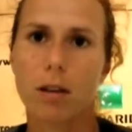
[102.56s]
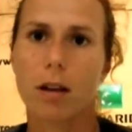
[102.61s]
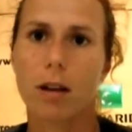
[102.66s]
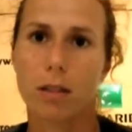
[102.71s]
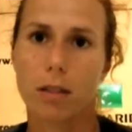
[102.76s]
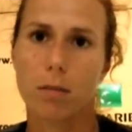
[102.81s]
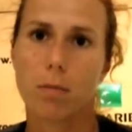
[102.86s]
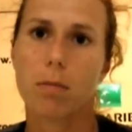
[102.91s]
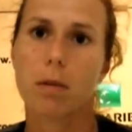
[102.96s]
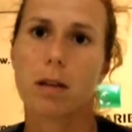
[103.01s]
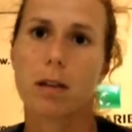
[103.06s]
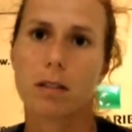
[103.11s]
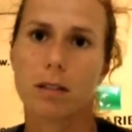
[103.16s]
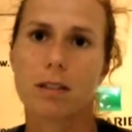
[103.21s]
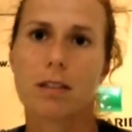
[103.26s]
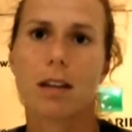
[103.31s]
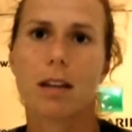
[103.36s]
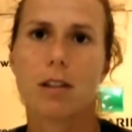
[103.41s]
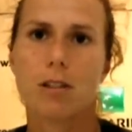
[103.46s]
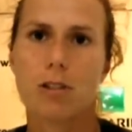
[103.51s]
at the big
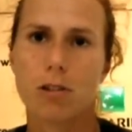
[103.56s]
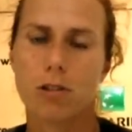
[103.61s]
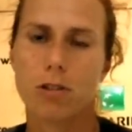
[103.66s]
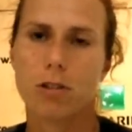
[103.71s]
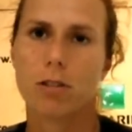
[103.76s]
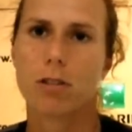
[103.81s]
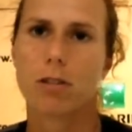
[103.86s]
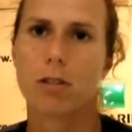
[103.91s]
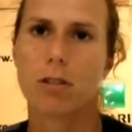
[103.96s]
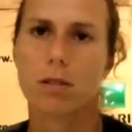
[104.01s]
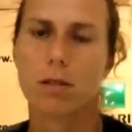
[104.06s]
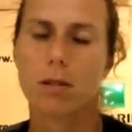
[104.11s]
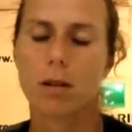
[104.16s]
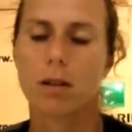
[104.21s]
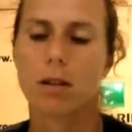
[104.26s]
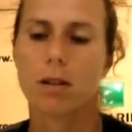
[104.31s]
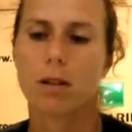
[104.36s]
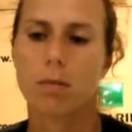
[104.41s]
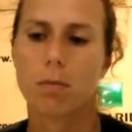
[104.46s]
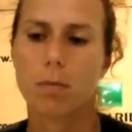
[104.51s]
stages and
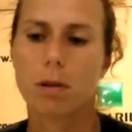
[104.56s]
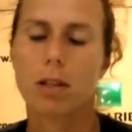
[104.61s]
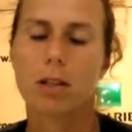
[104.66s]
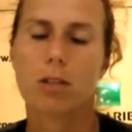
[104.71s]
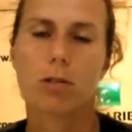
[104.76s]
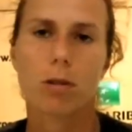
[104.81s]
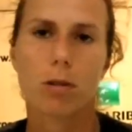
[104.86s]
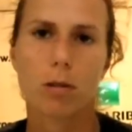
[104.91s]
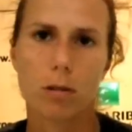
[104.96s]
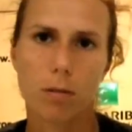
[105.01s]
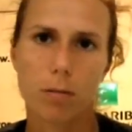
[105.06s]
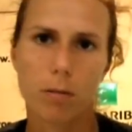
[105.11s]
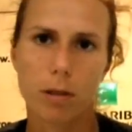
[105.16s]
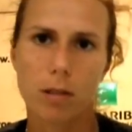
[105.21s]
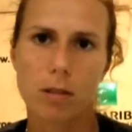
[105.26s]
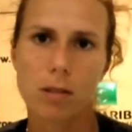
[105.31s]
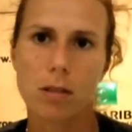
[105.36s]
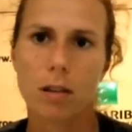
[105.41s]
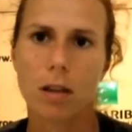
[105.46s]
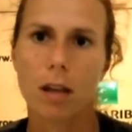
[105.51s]
at the big
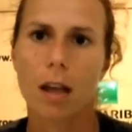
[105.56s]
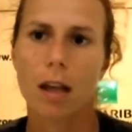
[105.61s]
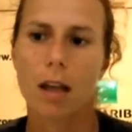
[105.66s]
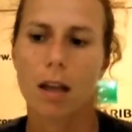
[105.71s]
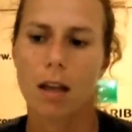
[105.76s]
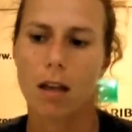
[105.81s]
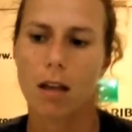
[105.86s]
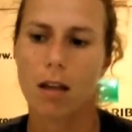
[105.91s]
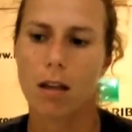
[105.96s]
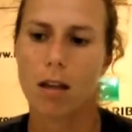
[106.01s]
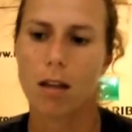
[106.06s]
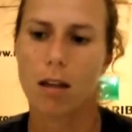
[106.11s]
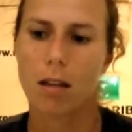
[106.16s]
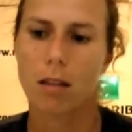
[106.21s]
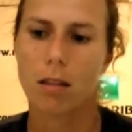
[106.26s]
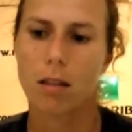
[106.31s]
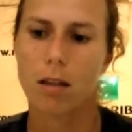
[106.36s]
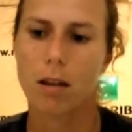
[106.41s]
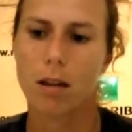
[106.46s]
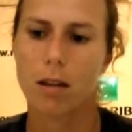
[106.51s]
tournaments.
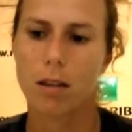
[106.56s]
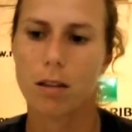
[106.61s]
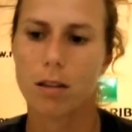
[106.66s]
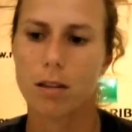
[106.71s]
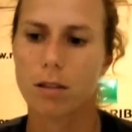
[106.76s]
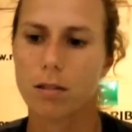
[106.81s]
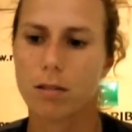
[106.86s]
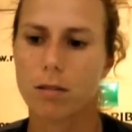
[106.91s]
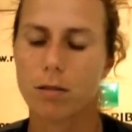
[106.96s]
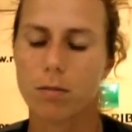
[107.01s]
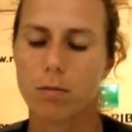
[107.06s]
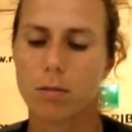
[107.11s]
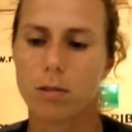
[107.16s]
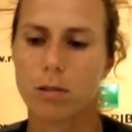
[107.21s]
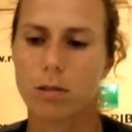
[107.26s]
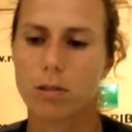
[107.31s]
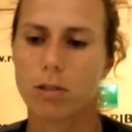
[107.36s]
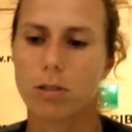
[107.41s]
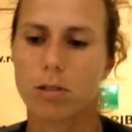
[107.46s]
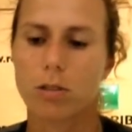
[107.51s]
And this
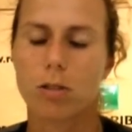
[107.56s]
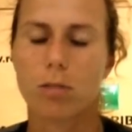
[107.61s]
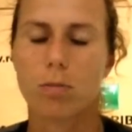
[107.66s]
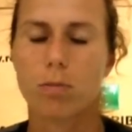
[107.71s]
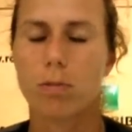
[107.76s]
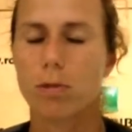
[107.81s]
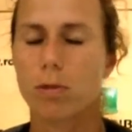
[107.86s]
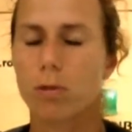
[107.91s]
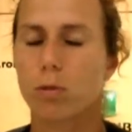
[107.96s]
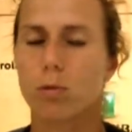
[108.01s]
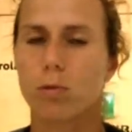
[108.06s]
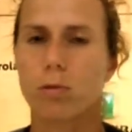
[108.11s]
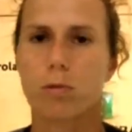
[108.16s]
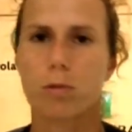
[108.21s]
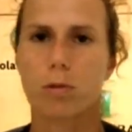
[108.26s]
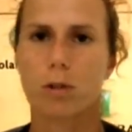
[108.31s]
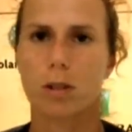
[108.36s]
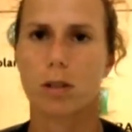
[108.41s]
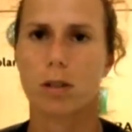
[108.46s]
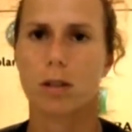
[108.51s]
was just a
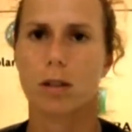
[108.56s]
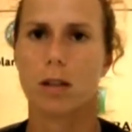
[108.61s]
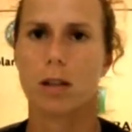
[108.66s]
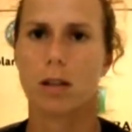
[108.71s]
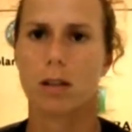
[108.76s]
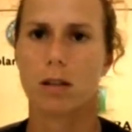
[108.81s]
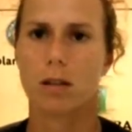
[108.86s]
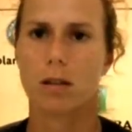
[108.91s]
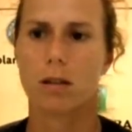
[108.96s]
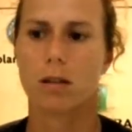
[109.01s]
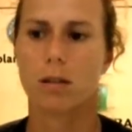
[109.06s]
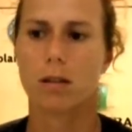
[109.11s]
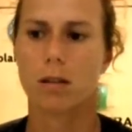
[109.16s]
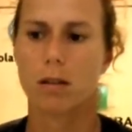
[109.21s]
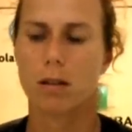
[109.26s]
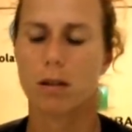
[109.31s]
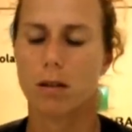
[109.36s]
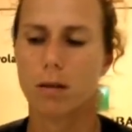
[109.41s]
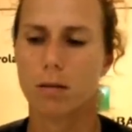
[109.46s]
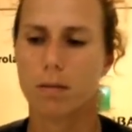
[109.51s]
proof,
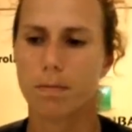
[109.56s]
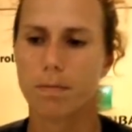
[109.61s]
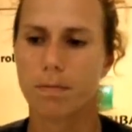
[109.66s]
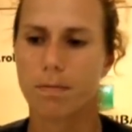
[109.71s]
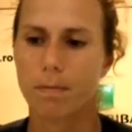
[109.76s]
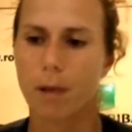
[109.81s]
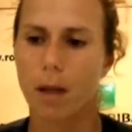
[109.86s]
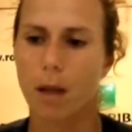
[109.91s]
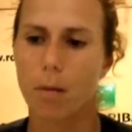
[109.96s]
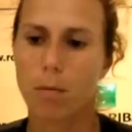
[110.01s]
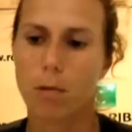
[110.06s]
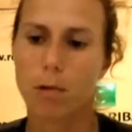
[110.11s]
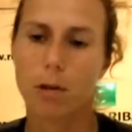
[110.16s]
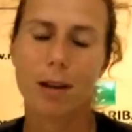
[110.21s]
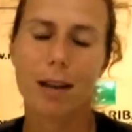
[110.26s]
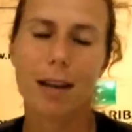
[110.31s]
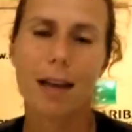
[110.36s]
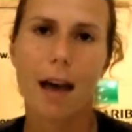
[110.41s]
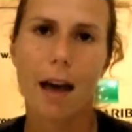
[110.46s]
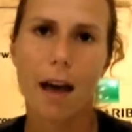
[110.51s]
I'm
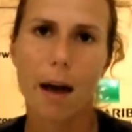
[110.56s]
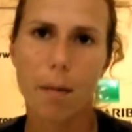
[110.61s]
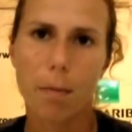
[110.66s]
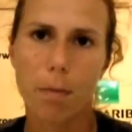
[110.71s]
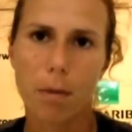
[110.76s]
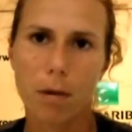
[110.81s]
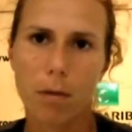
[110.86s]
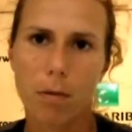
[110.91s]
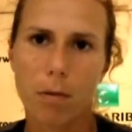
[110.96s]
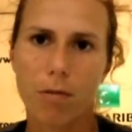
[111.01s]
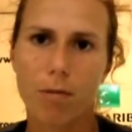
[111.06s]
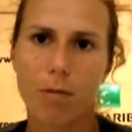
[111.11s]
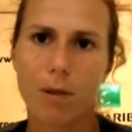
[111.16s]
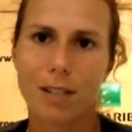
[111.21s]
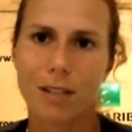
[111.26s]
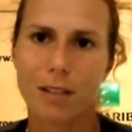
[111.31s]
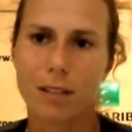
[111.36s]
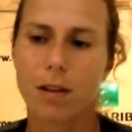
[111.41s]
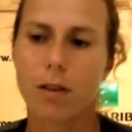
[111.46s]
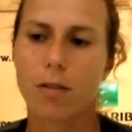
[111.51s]
really happy with
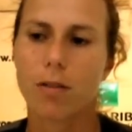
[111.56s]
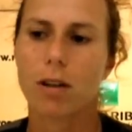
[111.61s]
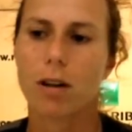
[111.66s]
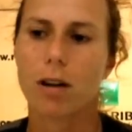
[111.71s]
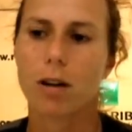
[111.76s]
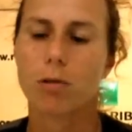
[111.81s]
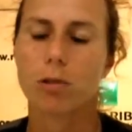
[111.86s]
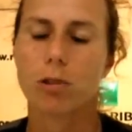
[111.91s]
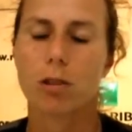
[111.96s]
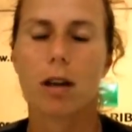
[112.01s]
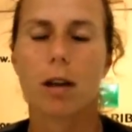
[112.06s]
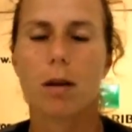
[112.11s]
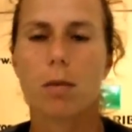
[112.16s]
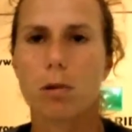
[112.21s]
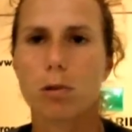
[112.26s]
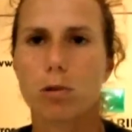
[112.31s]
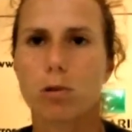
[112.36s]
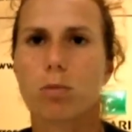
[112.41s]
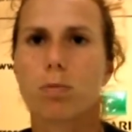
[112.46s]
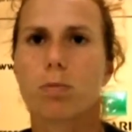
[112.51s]
myself that I was
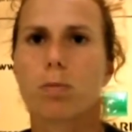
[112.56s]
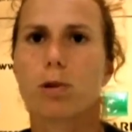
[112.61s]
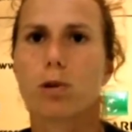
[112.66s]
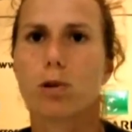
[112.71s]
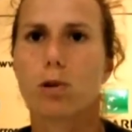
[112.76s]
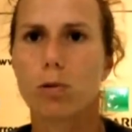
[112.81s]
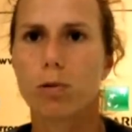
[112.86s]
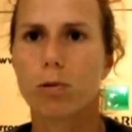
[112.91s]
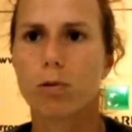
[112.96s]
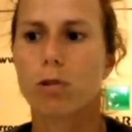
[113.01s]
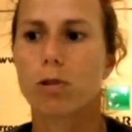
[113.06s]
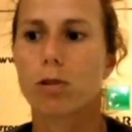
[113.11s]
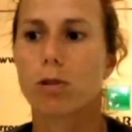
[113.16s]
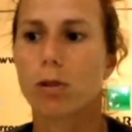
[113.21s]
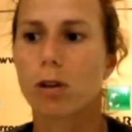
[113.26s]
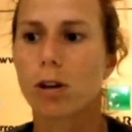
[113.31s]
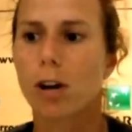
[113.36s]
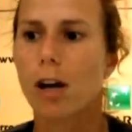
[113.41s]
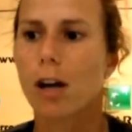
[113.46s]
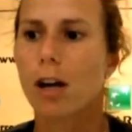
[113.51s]
able to pull
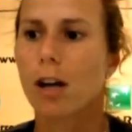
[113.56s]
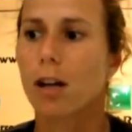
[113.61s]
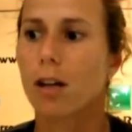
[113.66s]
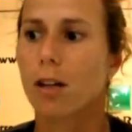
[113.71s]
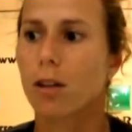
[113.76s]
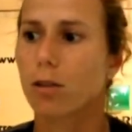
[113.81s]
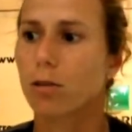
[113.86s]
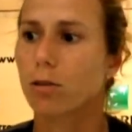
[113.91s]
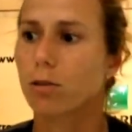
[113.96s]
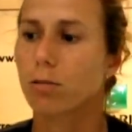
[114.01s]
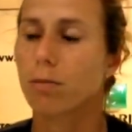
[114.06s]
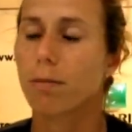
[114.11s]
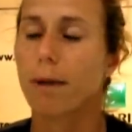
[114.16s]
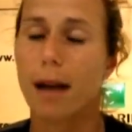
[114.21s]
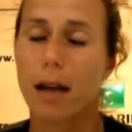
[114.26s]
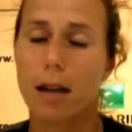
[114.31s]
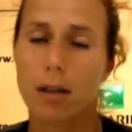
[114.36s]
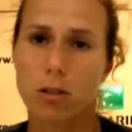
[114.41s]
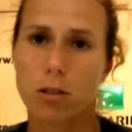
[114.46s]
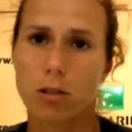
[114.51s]
through those
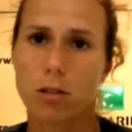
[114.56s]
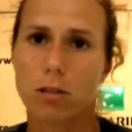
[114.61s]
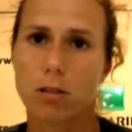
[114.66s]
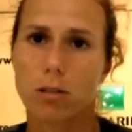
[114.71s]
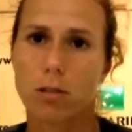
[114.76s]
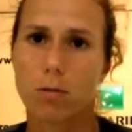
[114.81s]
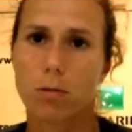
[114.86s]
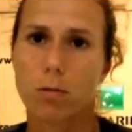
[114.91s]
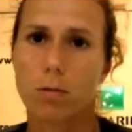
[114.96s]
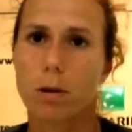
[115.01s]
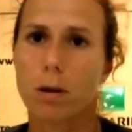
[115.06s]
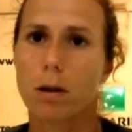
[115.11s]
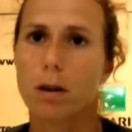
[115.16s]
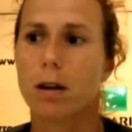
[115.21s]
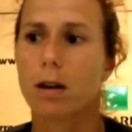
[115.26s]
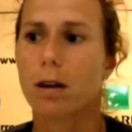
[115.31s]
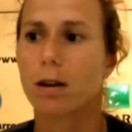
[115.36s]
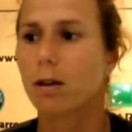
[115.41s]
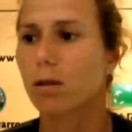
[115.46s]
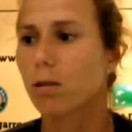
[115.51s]
matches
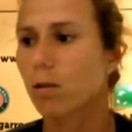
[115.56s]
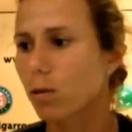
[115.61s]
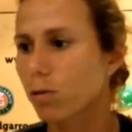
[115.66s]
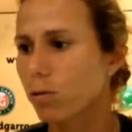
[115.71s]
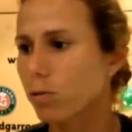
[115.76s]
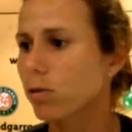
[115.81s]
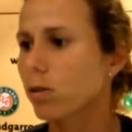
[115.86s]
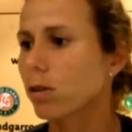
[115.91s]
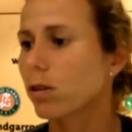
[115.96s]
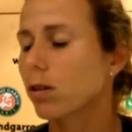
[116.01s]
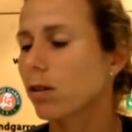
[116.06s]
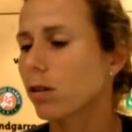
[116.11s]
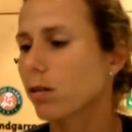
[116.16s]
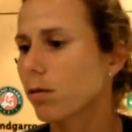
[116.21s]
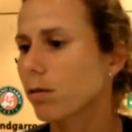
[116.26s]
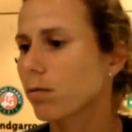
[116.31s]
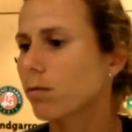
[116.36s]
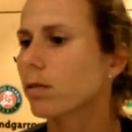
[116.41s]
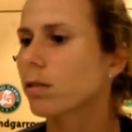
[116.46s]
where I also